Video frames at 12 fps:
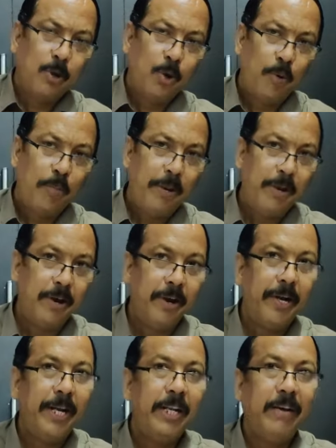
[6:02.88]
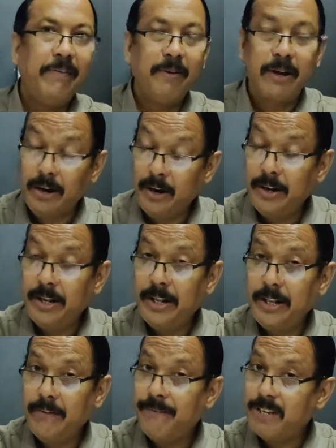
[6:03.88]
could be heard in the heard
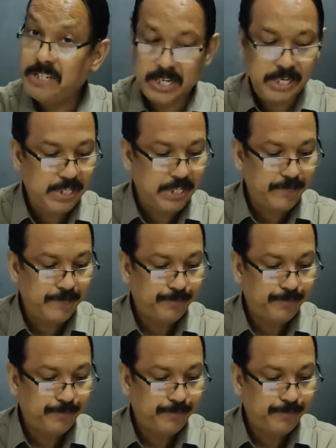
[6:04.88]
in the vicinity